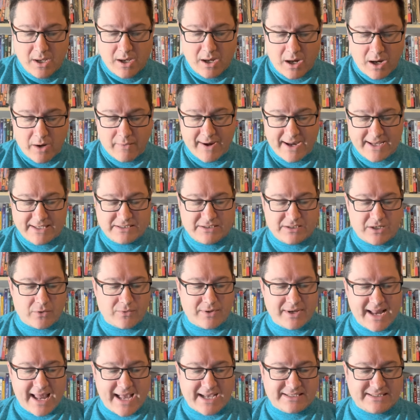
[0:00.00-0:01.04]
All right, so
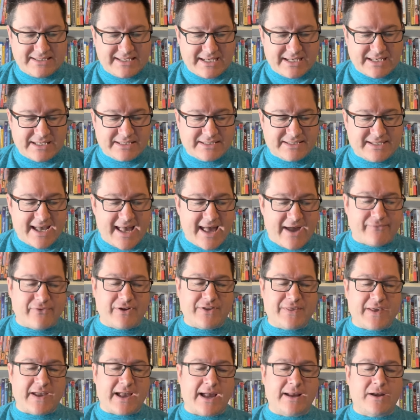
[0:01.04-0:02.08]
next is uh,
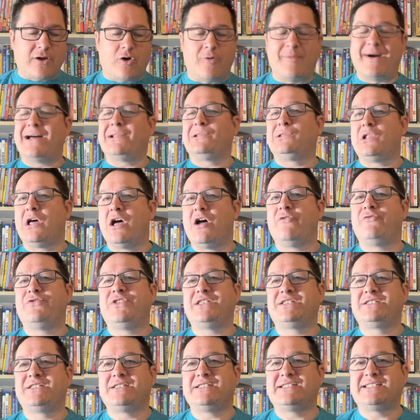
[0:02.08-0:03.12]
Everything I Know About Love.
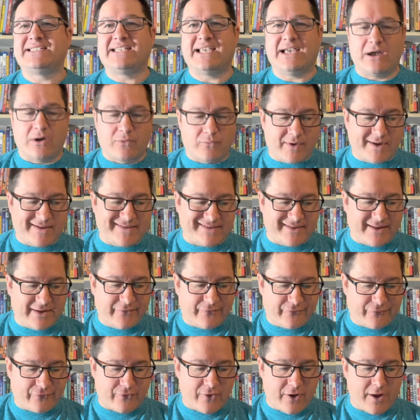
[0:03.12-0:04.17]
This is uh, originally
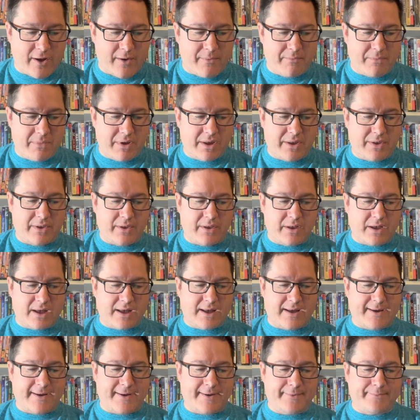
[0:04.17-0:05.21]
from
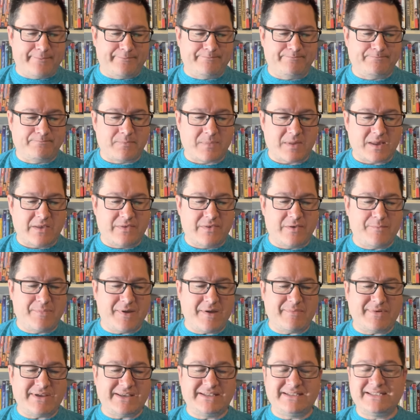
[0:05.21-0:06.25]
um, the
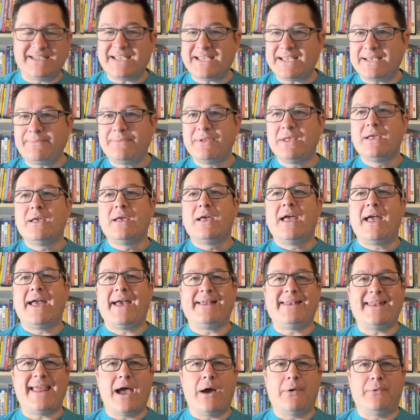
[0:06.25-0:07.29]
BBC,
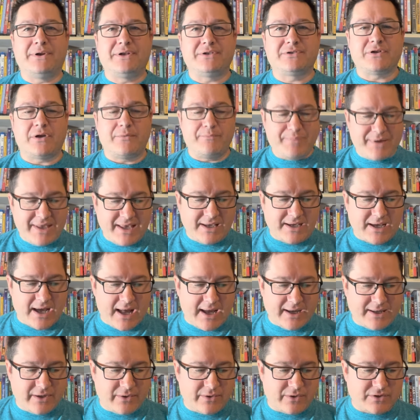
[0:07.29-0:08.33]
and now it is on
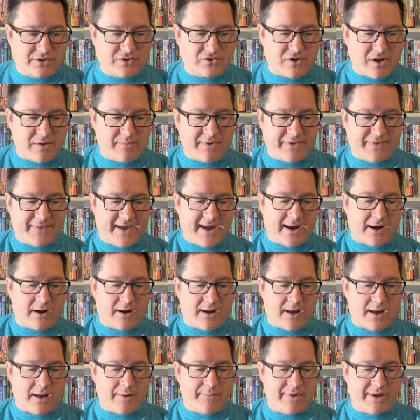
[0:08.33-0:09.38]
Peacock. You can stream it there.
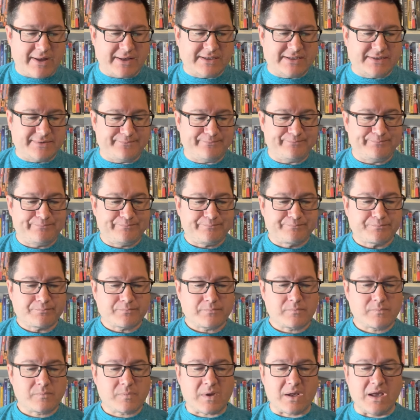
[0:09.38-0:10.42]
Um, it's
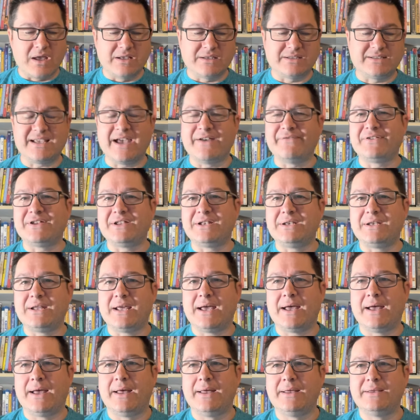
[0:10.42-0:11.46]
a seven
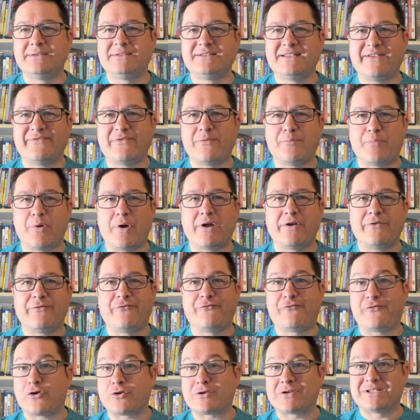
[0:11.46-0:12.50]
uh, seven part
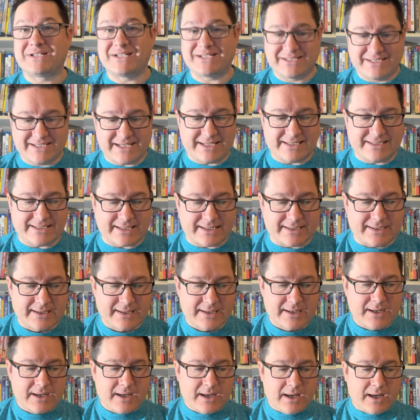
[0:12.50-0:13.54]
first season.
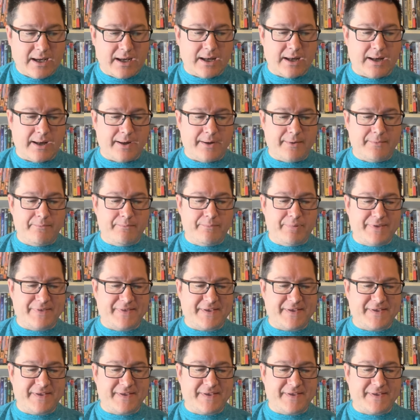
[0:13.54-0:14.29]
Um, but